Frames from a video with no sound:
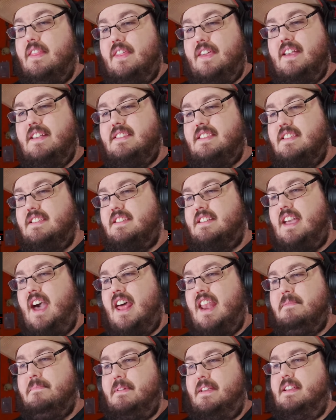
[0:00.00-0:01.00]
This has
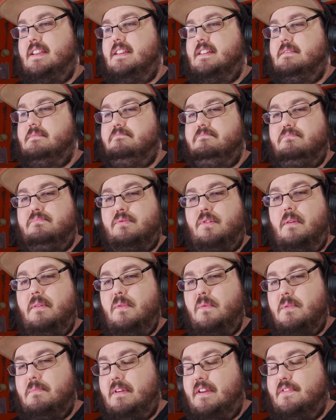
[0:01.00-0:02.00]
got to be
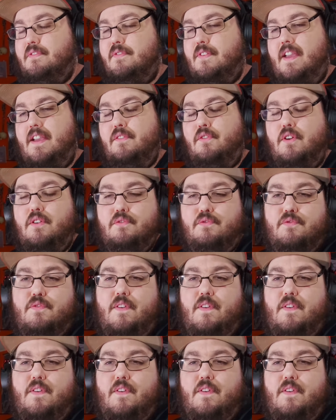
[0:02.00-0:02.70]
probably one of my favorite